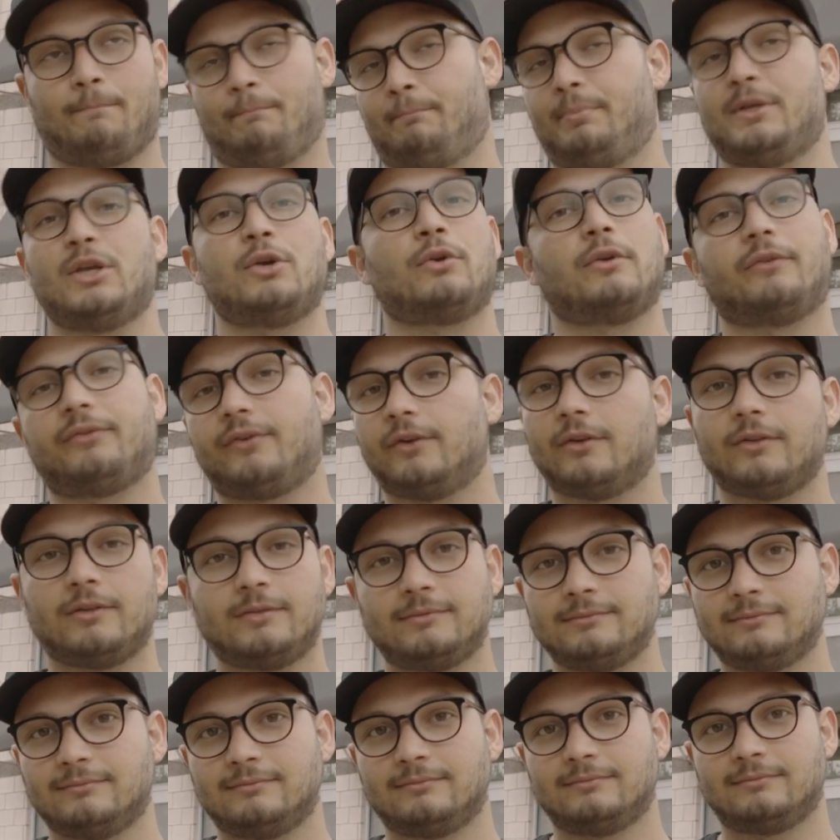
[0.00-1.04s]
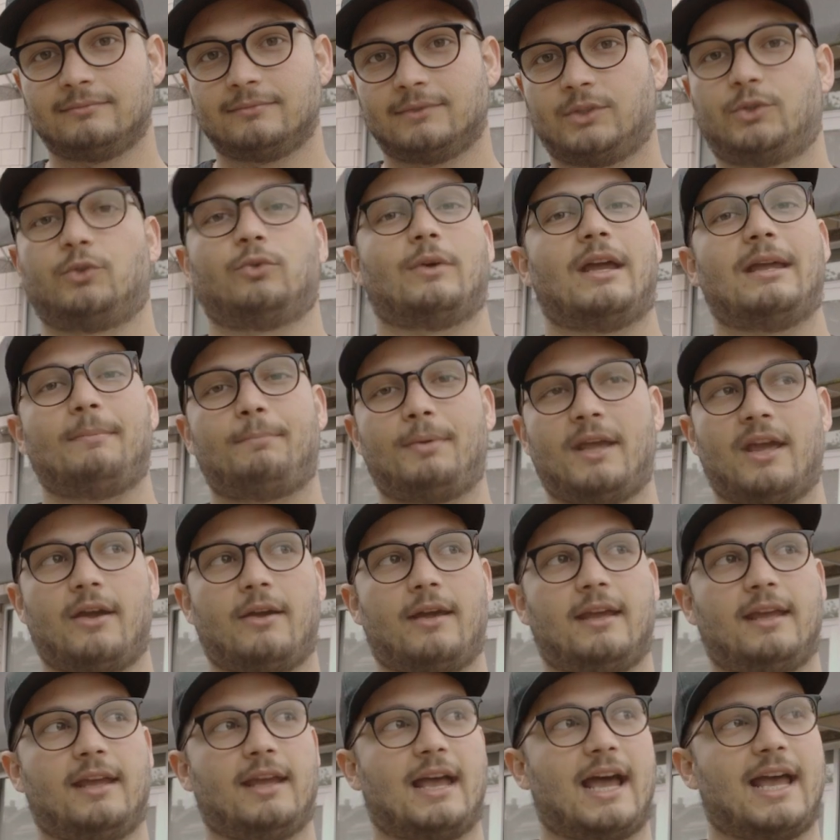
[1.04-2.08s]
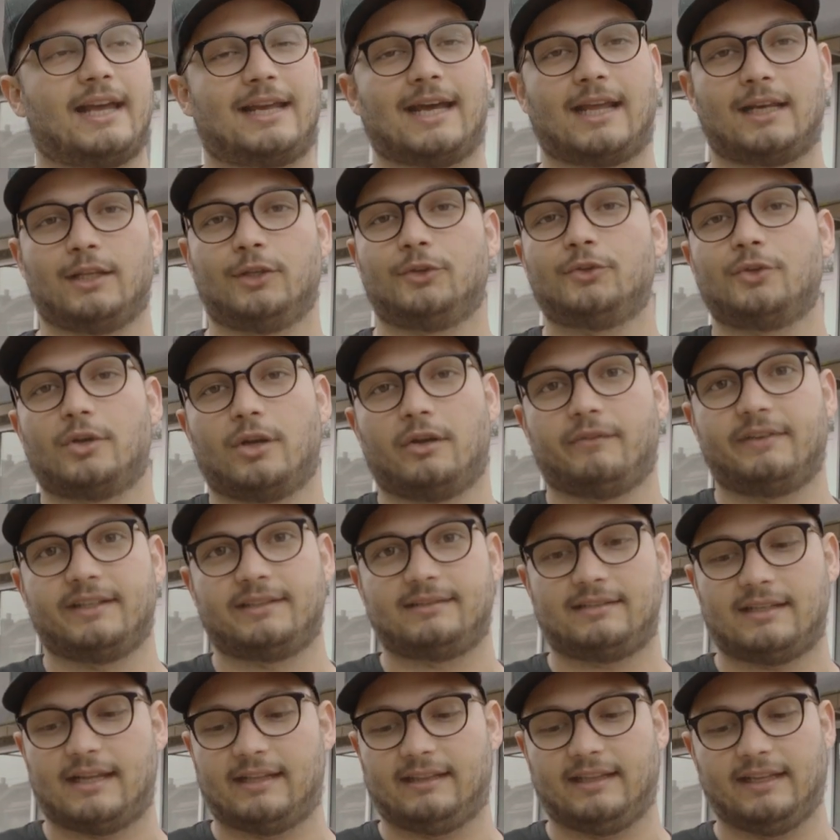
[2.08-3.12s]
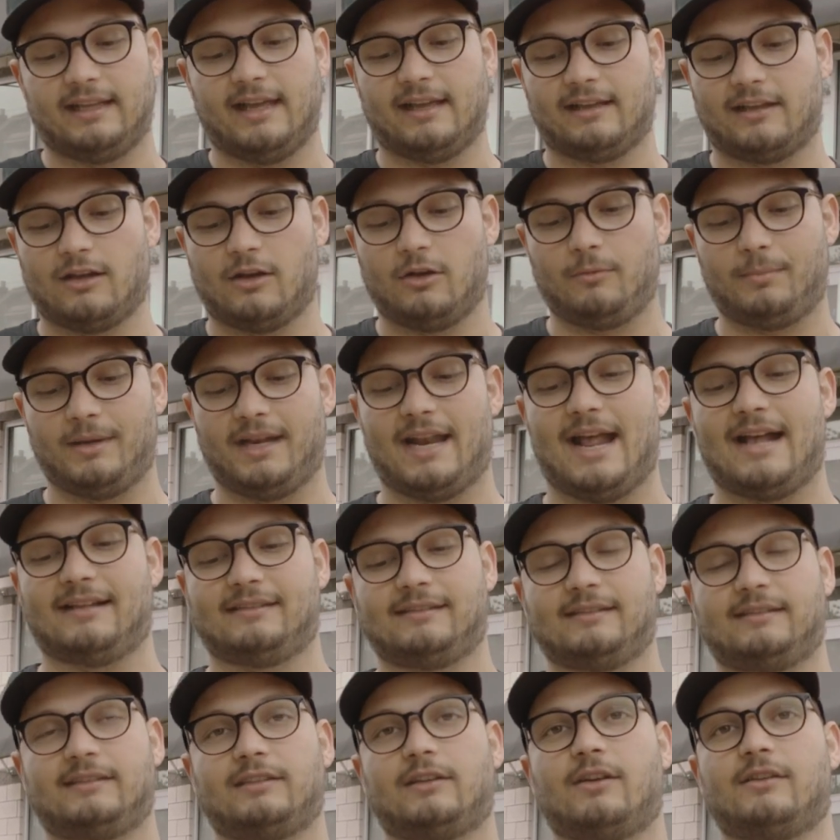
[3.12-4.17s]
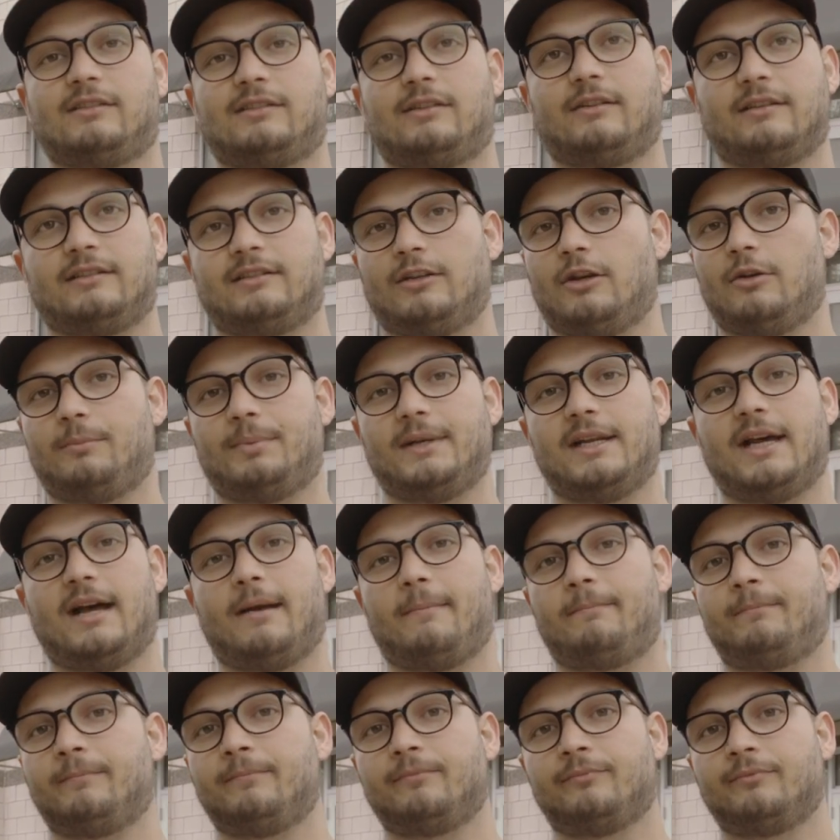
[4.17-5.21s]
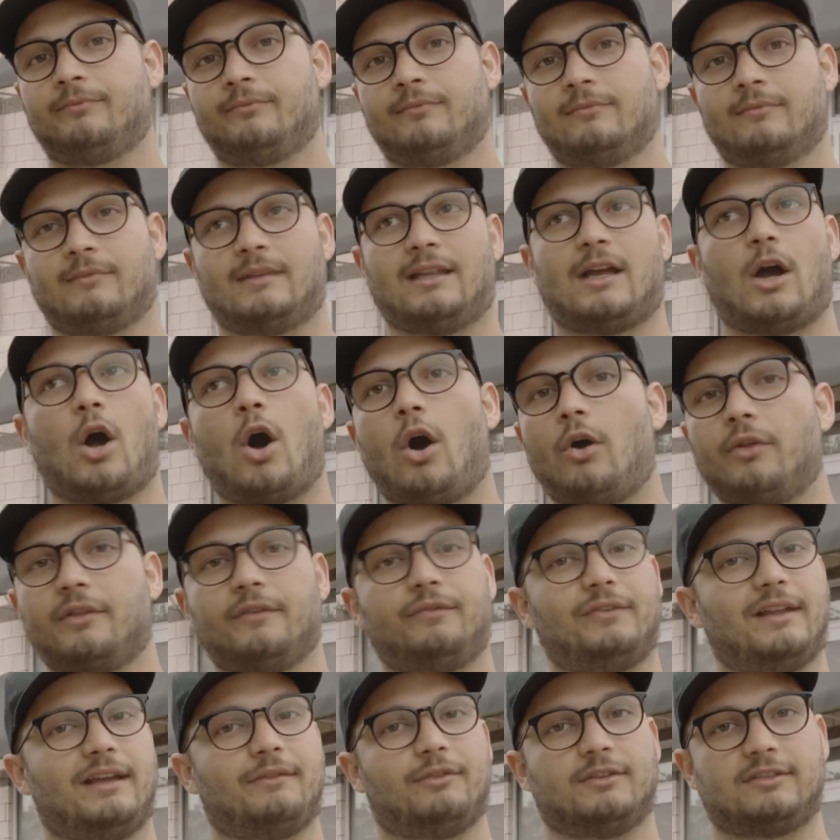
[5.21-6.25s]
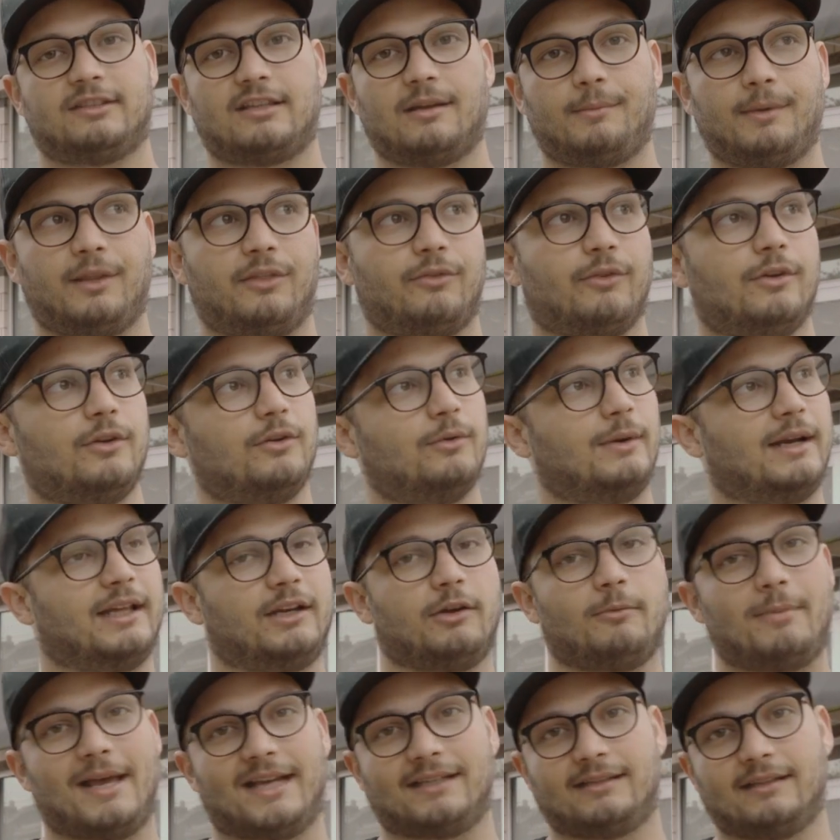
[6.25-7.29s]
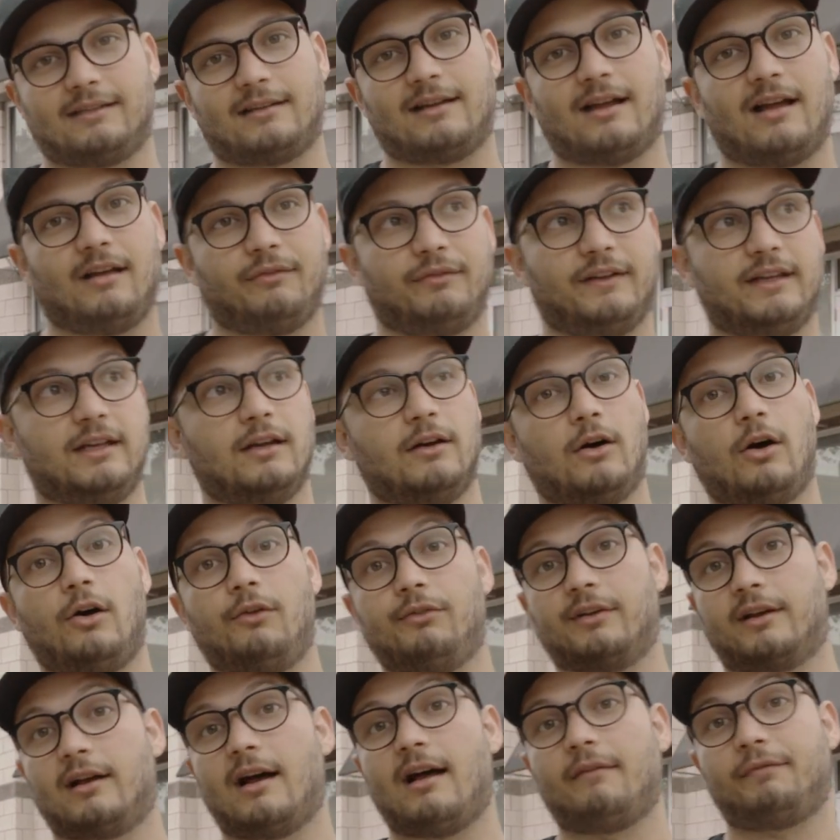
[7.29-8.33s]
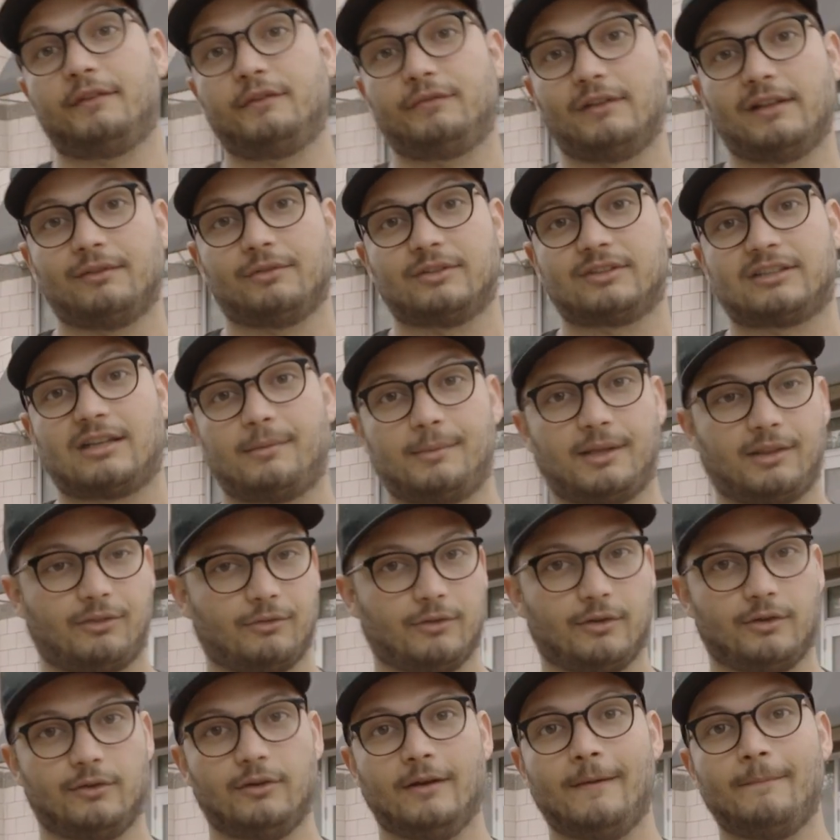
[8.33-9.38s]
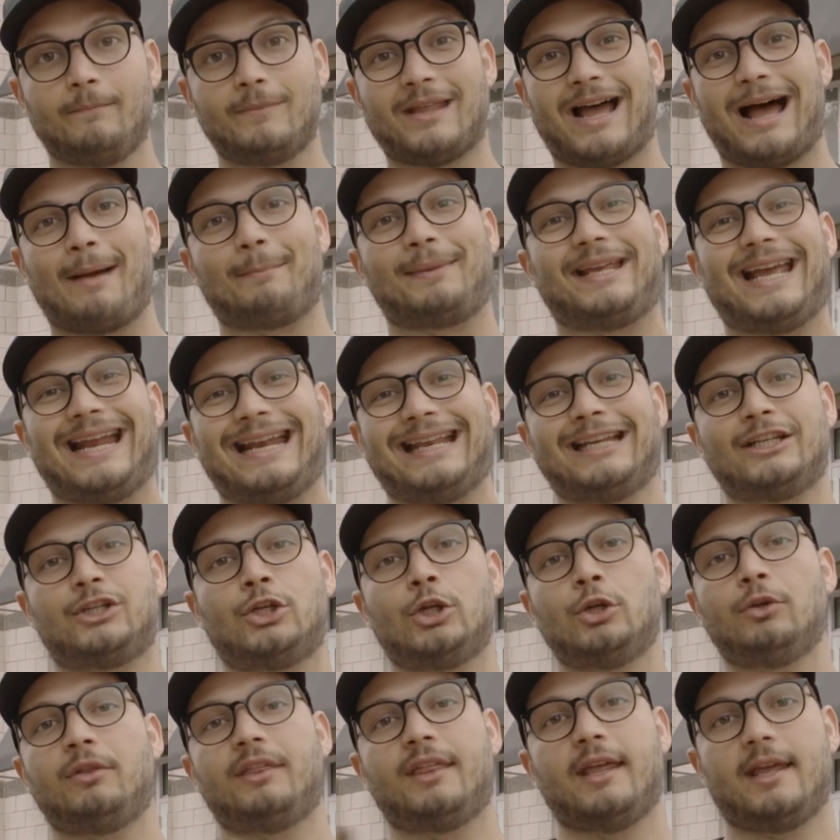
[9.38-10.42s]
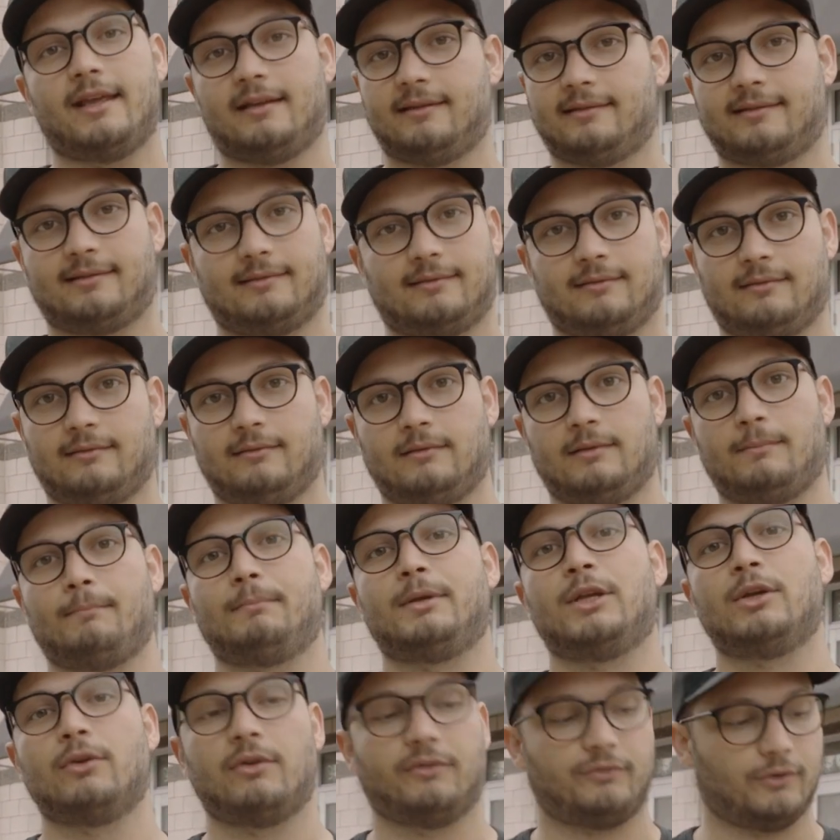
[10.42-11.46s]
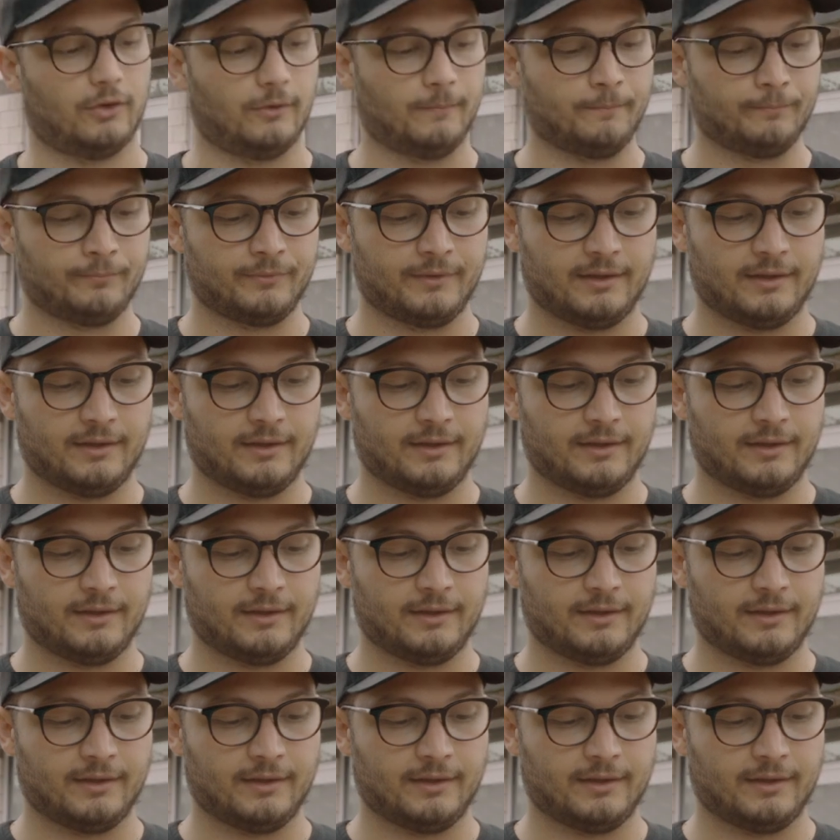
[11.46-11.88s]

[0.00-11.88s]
Beautiful. Great pairing. I got a little nervous at the get-go, but as the cigar started to open up, all the flavors coming through. When I go back to the coffee, all the coffee flavors coming through. I'm getting two things. Beautiful.